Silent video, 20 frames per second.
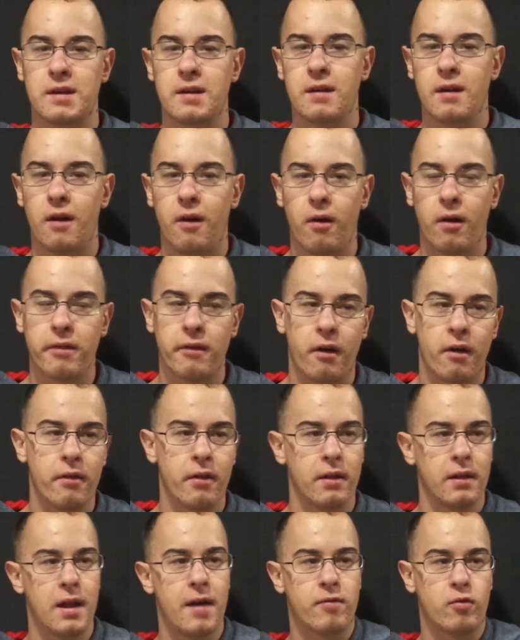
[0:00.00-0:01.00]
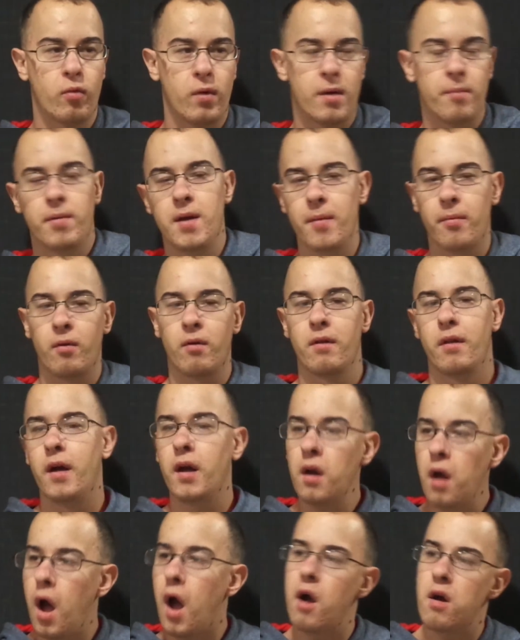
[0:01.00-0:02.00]
You know and all the left wing people are like
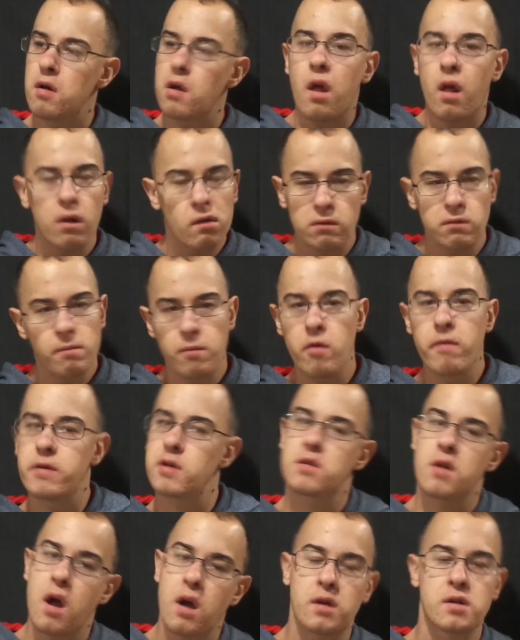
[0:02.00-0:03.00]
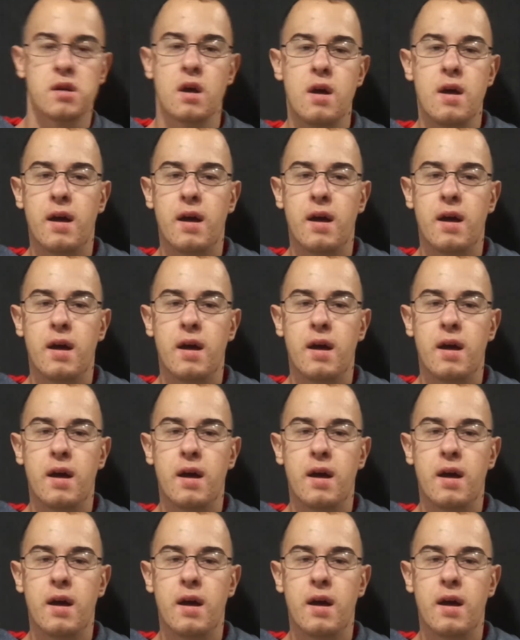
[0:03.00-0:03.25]
ah oh, movie sucks.